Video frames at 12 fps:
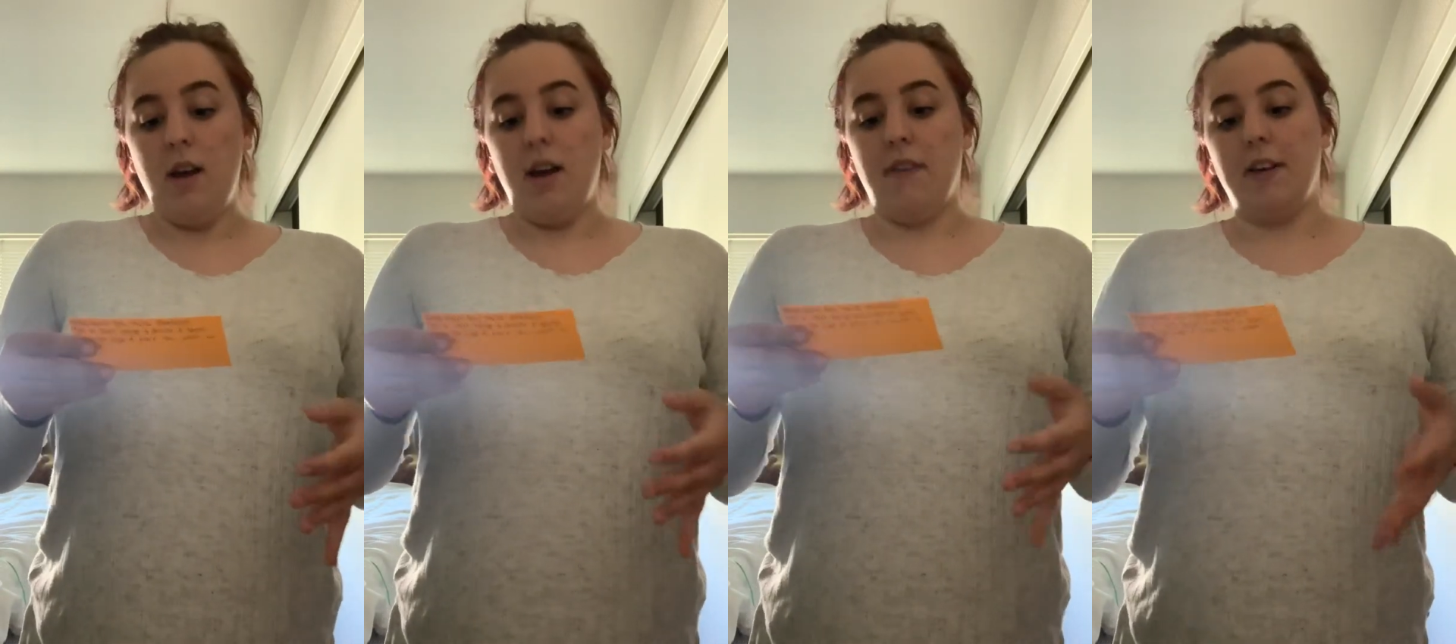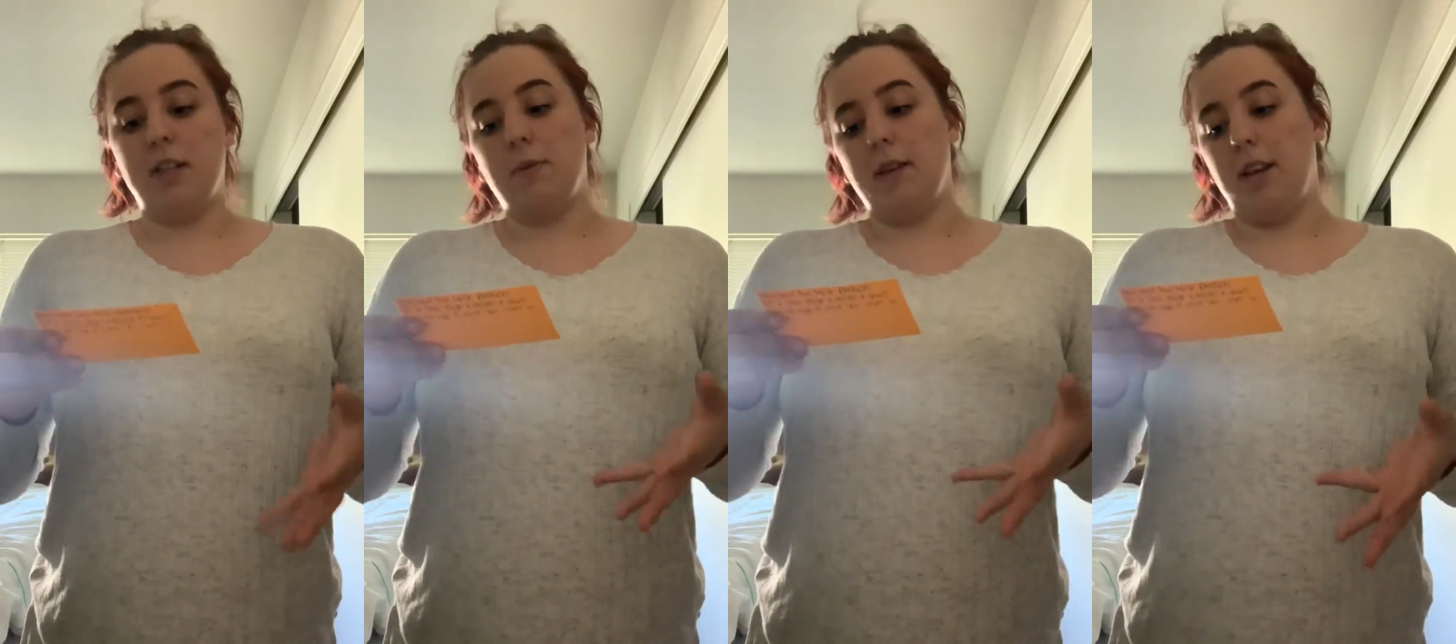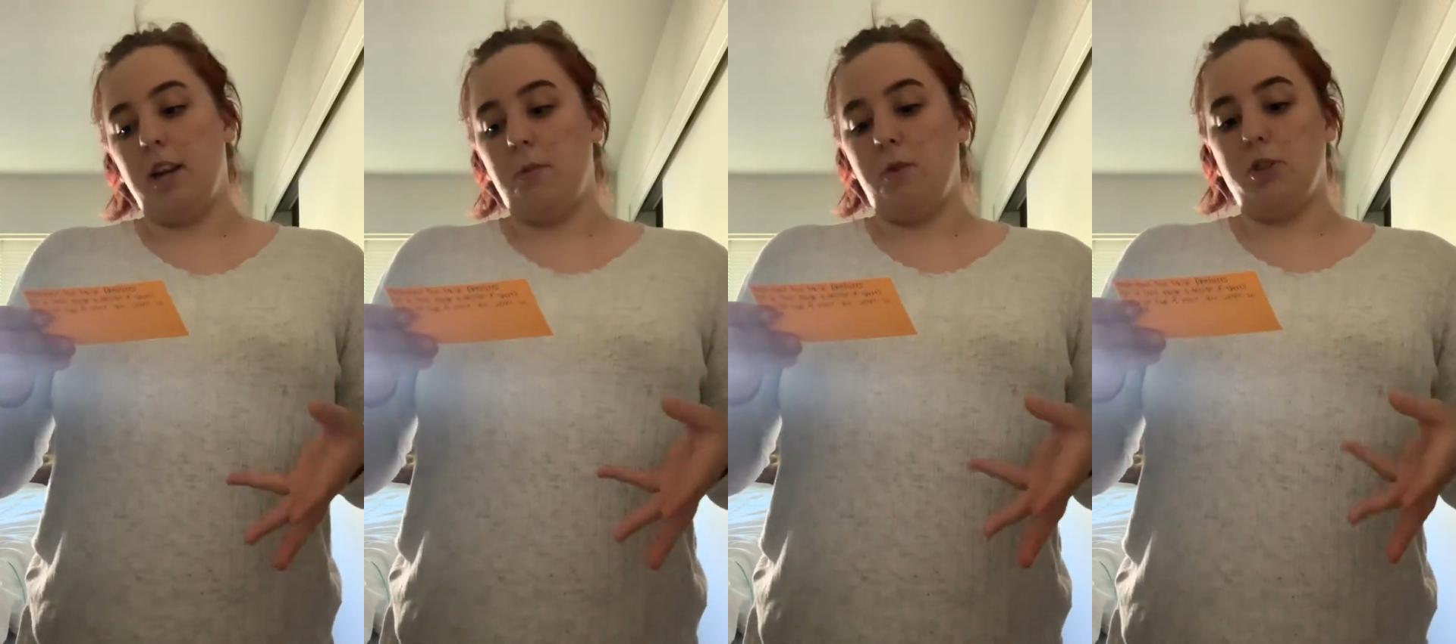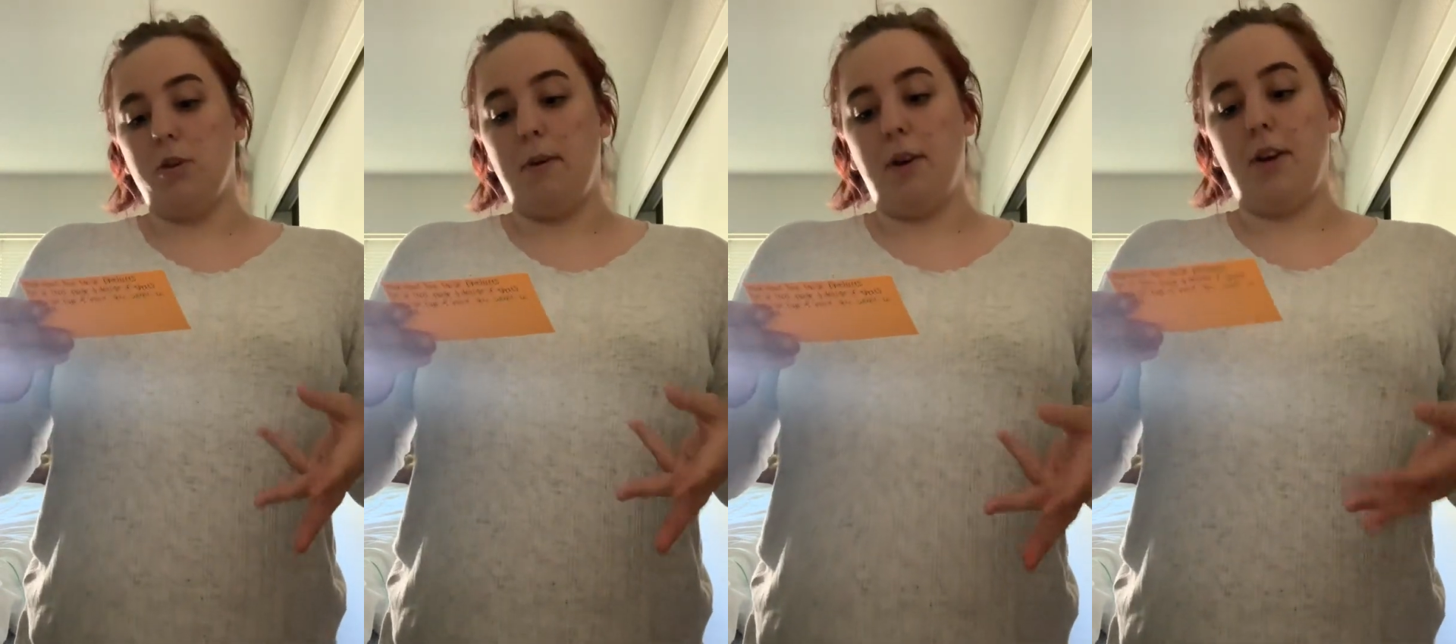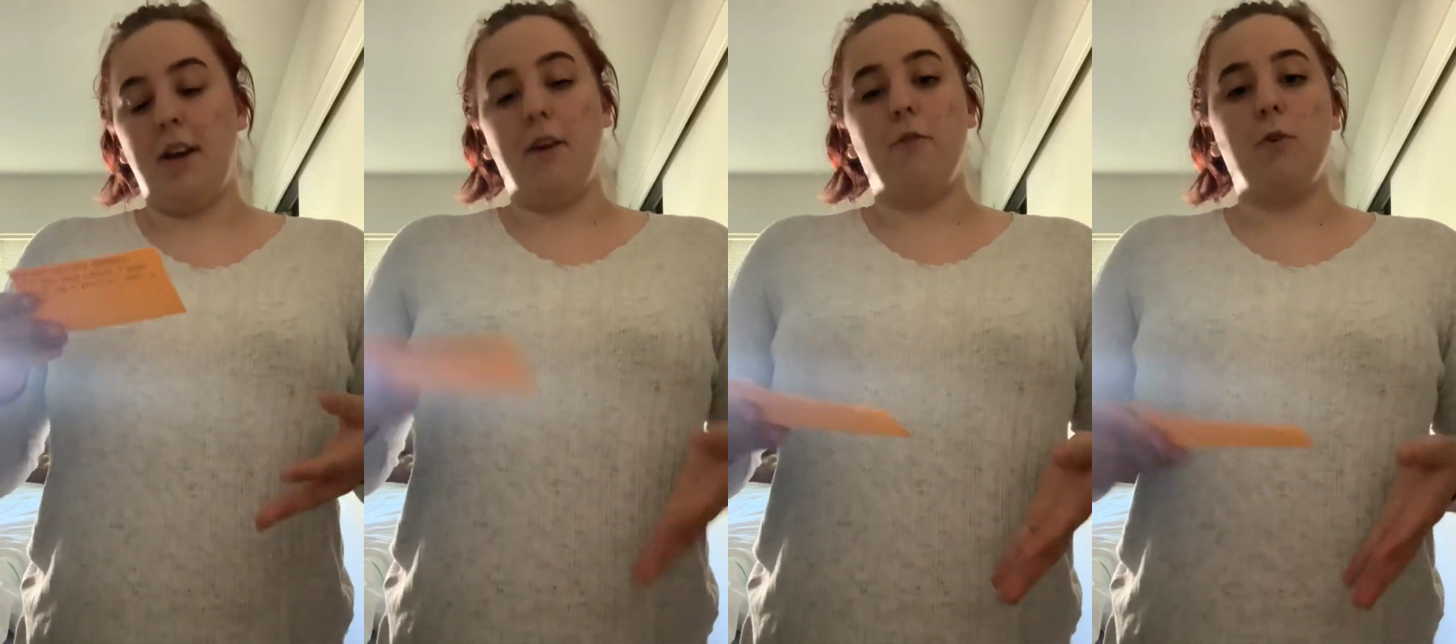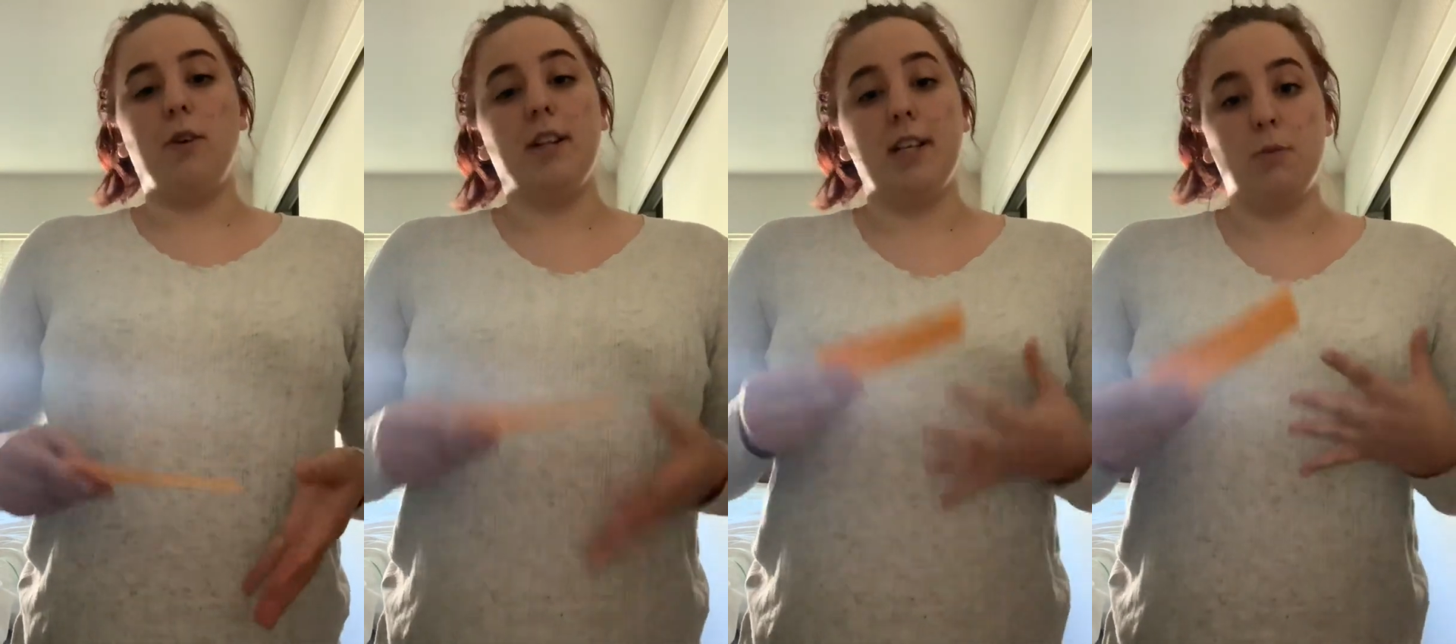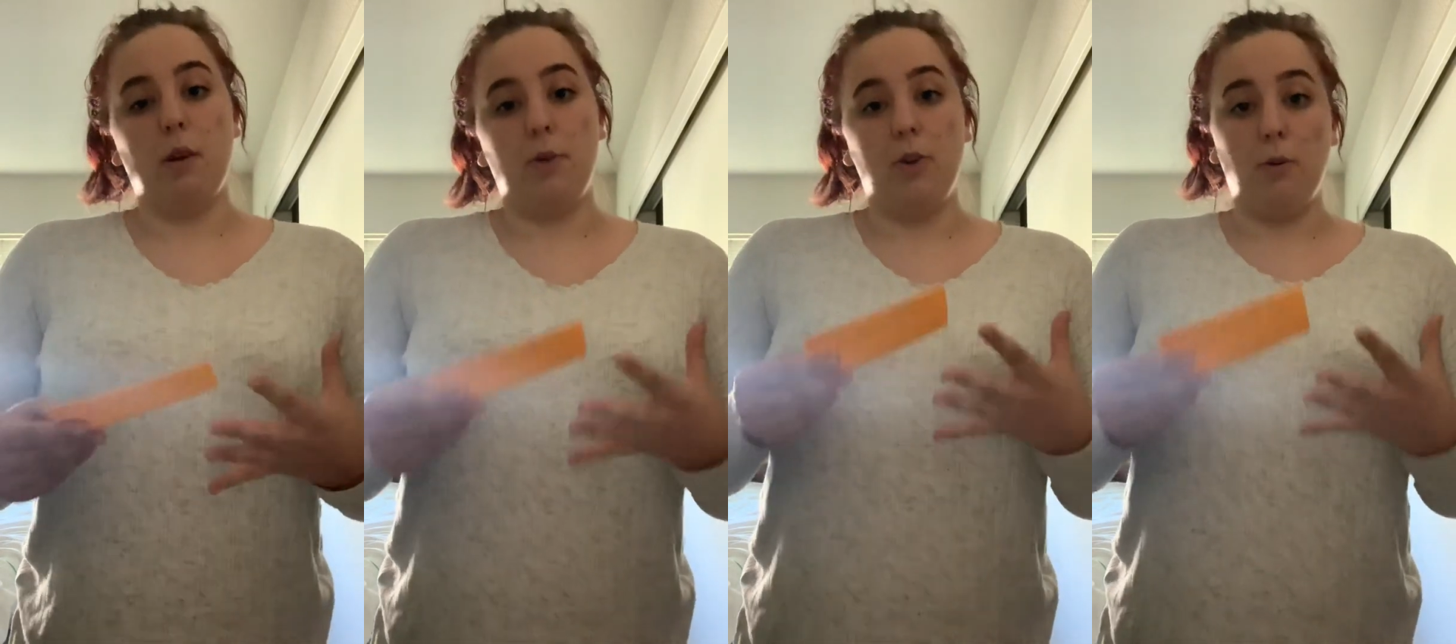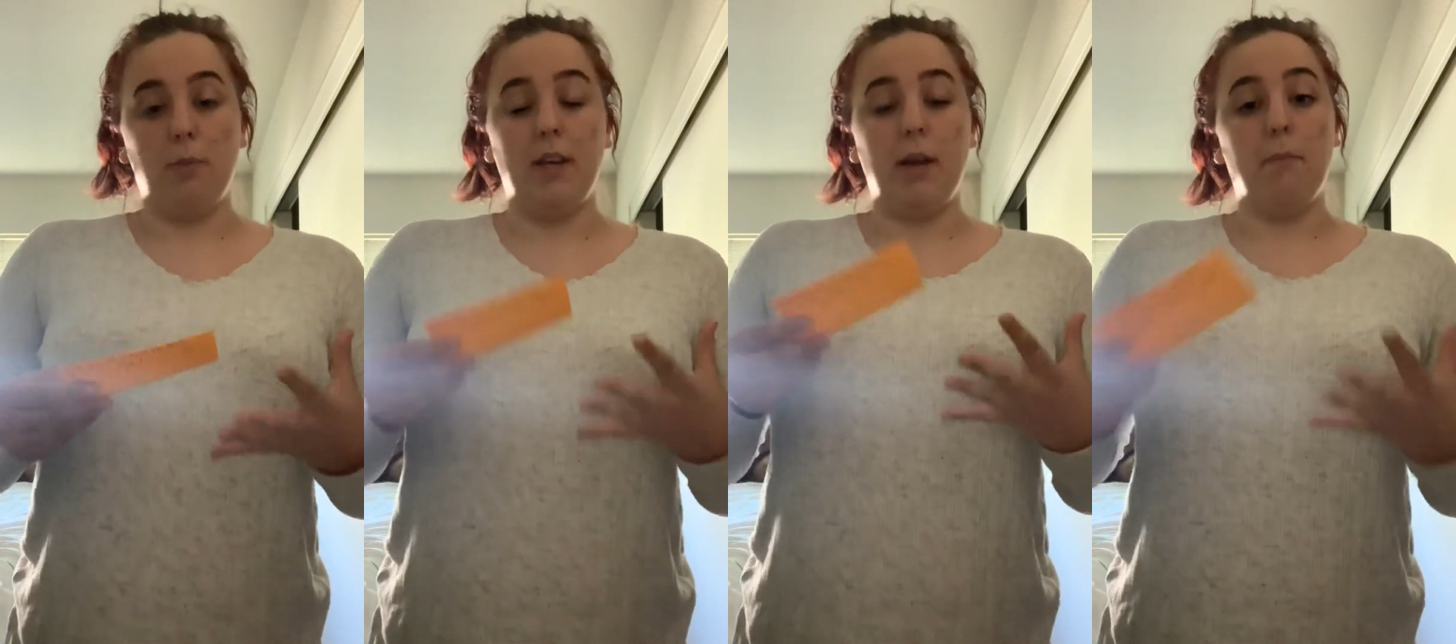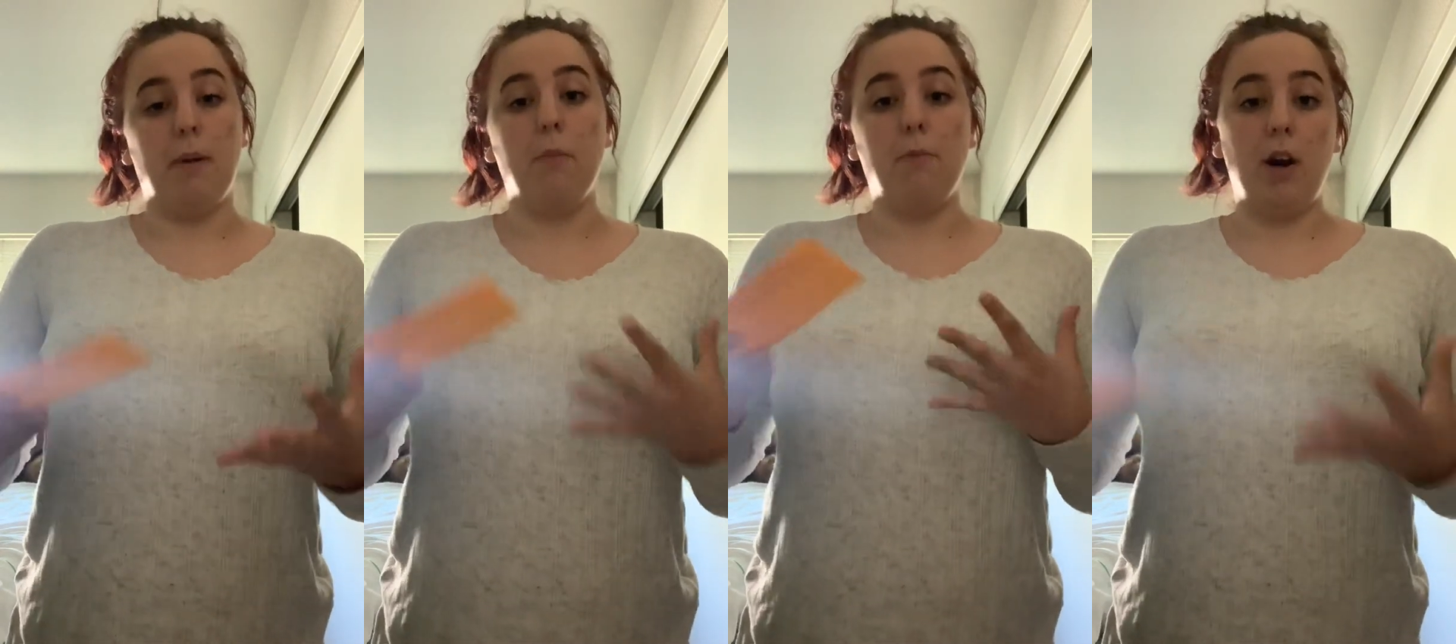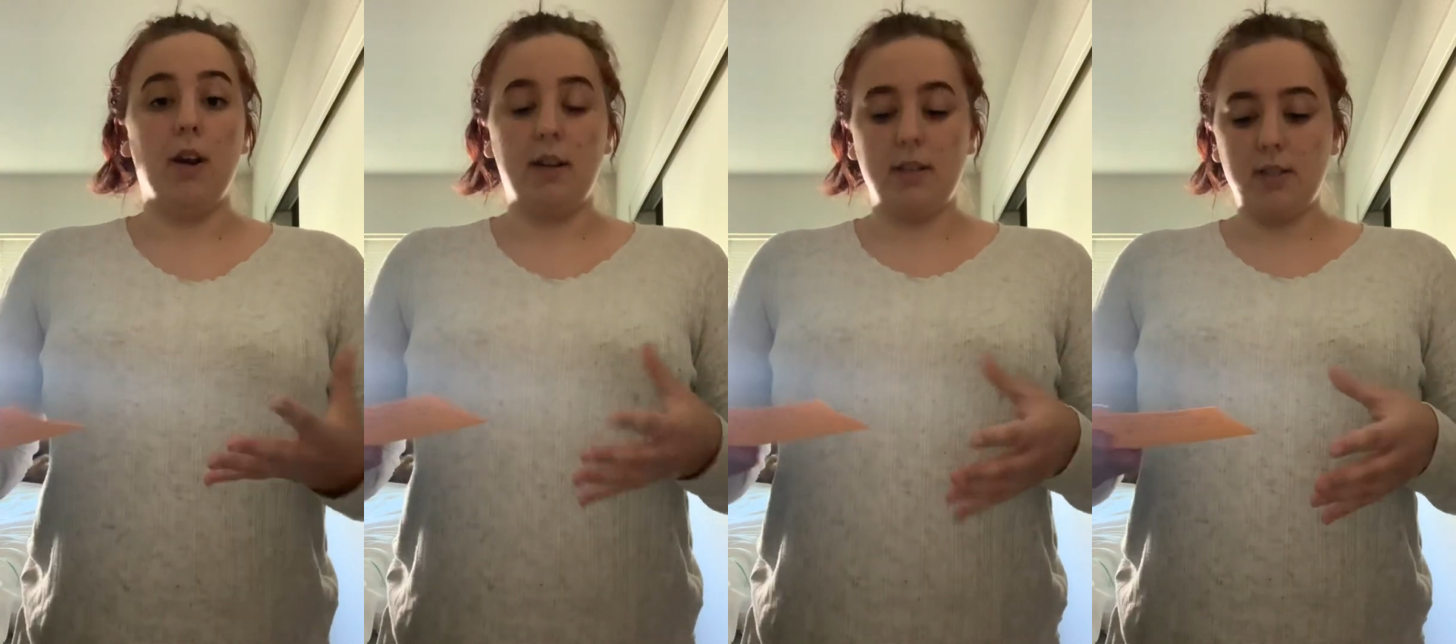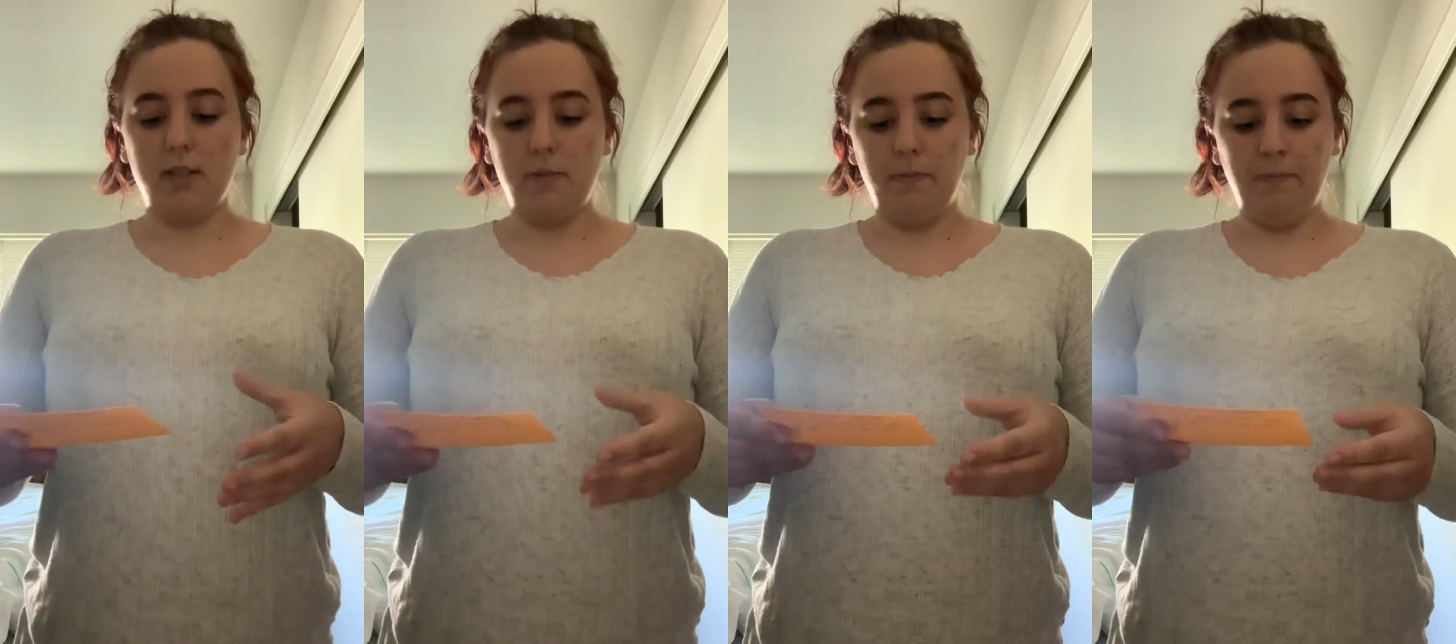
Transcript: and that's why the animals are better cared for, and that's why we normally get better products.